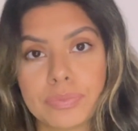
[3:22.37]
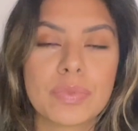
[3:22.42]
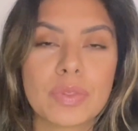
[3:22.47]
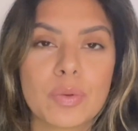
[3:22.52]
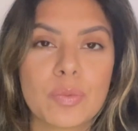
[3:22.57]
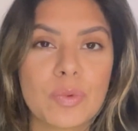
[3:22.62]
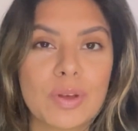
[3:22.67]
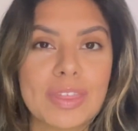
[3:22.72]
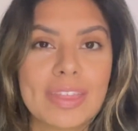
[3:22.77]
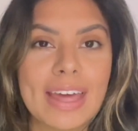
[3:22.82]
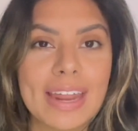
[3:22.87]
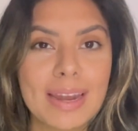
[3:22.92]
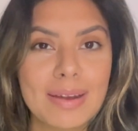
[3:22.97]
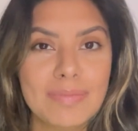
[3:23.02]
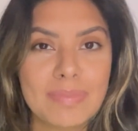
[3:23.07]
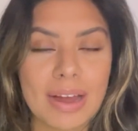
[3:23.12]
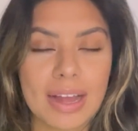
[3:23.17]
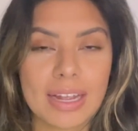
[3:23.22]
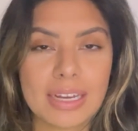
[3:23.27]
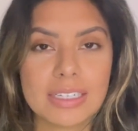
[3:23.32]
With that
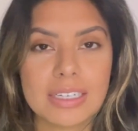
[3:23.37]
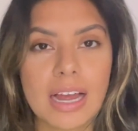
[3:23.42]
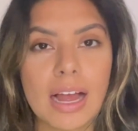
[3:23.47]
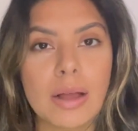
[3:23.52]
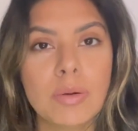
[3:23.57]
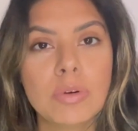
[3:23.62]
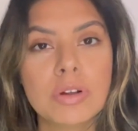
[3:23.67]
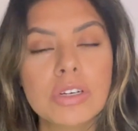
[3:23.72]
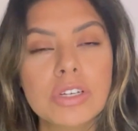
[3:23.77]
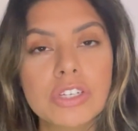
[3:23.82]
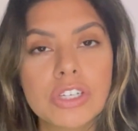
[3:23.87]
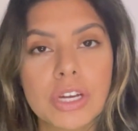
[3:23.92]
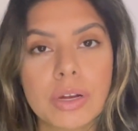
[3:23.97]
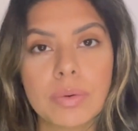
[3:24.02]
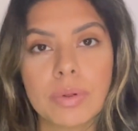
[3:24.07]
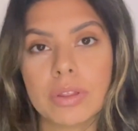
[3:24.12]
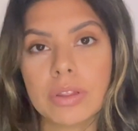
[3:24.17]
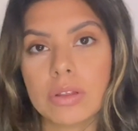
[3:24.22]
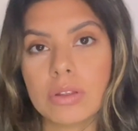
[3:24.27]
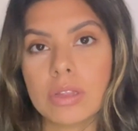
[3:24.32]
in mind, I want to share
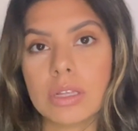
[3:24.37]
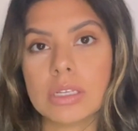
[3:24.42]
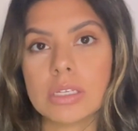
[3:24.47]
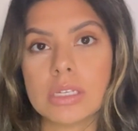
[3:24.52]
with you this